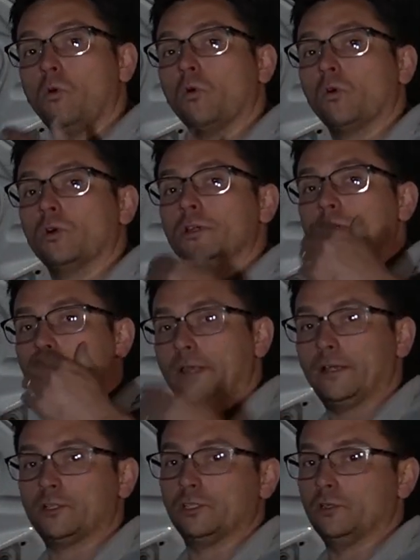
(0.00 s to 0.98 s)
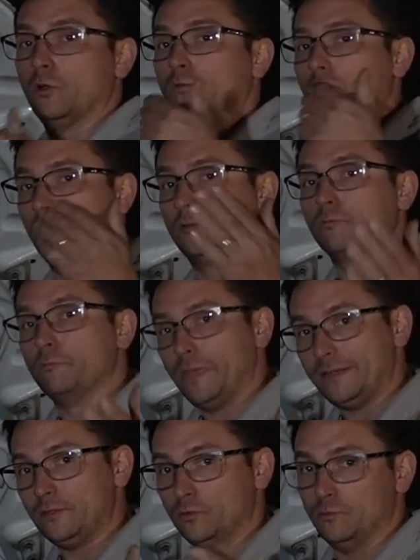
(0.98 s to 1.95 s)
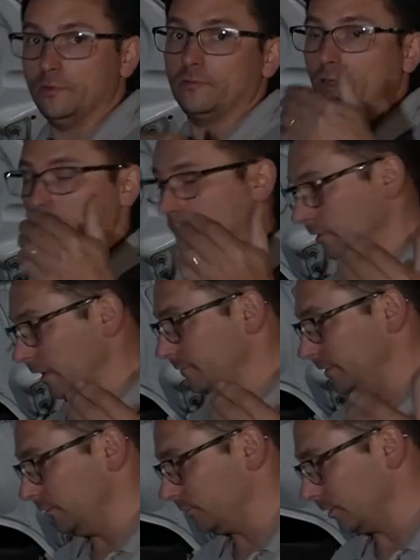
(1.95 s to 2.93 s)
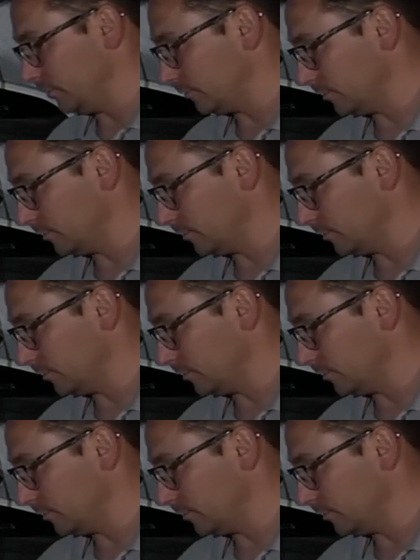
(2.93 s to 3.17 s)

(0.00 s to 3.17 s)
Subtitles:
or you can actually go to the menu that's on the left-hand side. So